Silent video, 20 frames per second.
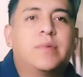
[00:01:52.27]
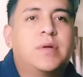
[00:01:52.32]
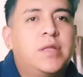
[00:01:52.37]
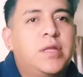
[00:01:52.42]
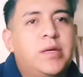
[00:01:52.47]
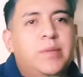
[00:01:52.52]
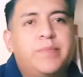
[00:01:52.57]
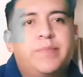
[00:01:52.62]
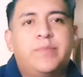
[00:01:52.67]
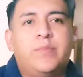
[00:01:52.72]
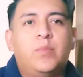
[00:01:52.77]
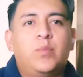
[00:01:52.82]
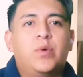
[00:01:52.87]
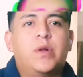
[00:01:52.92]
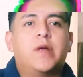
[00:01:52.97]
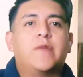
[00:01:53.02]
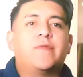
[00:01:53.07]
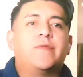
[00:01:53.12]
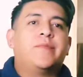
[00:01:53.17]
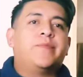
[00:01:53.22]
saw a
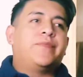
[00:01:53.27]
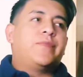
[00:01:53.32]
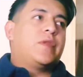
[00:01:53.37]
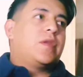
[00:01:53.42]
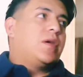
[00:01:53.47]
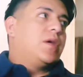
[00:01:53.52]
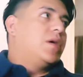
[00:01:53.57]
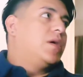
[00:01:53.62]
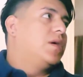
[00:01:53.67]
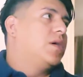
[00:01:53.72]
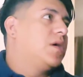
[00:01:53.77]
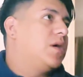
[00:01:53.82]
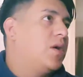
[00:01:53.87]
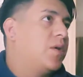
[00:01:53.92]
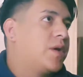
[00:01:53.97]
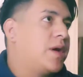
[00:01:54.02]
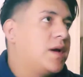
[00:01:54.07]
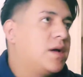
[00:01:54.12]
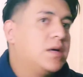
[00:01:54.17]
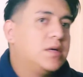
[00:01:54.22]
giant ass spider, and I'm
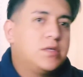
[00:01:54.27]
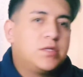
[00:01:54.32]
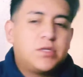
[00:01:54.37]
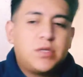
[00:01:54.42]
like, nope.